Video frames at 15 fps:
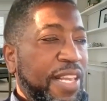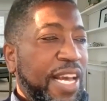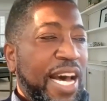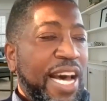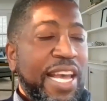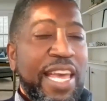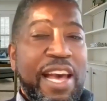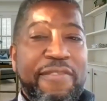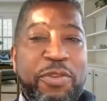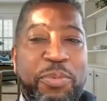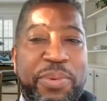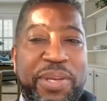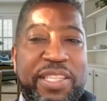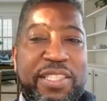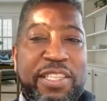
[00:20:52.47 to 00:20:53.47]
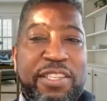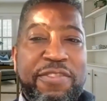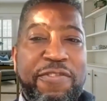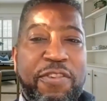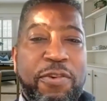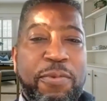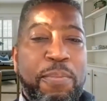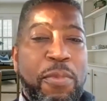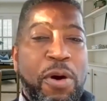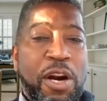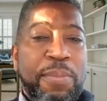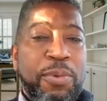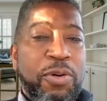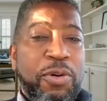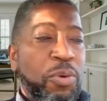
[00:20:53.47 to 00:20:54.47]
I have a weakness for
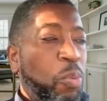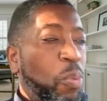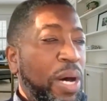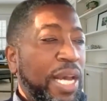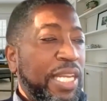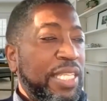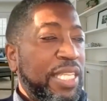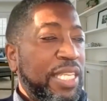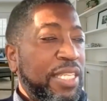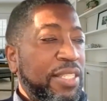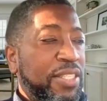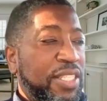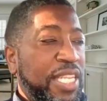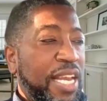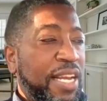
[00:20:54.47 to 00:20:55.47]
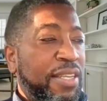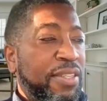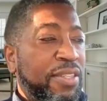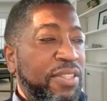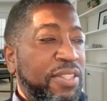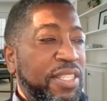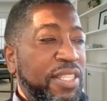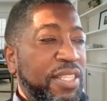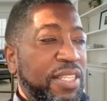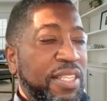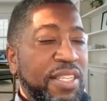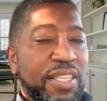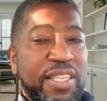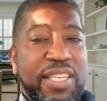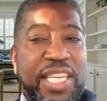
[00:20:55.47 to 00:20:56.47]
marble winding stairs
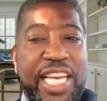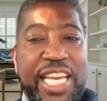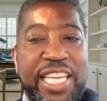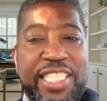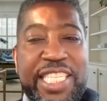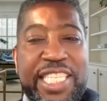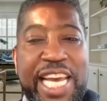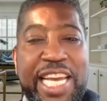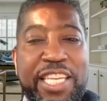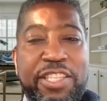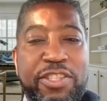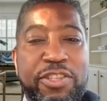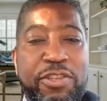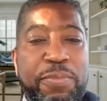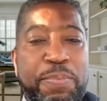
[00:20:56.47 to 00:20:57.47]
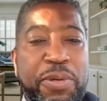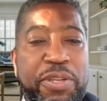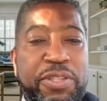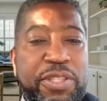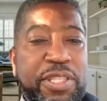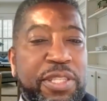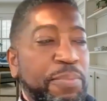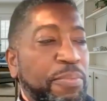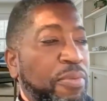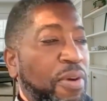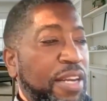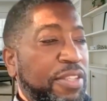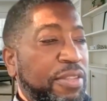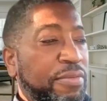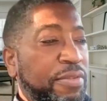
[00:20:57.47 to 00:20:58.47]
and tight two-person
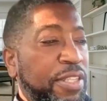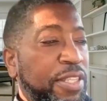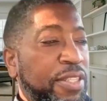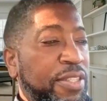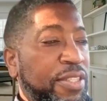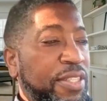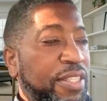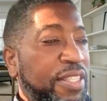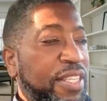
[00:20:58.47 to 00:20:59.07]
brasseries.